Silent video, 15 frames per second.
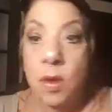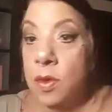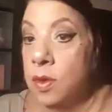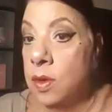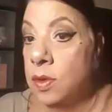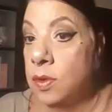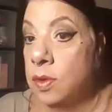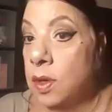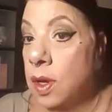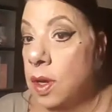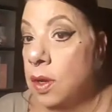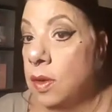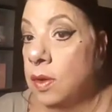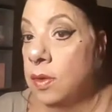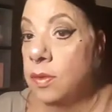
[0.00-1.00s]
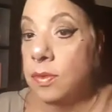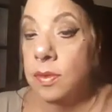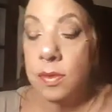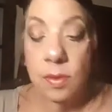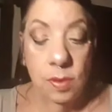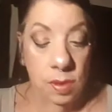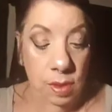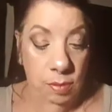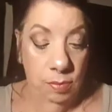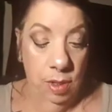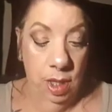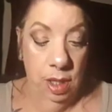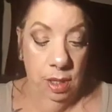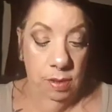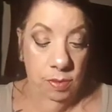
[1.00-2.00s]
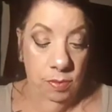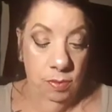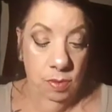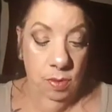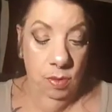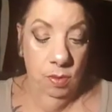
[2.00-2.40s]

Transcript: This side doesn't seem like it's...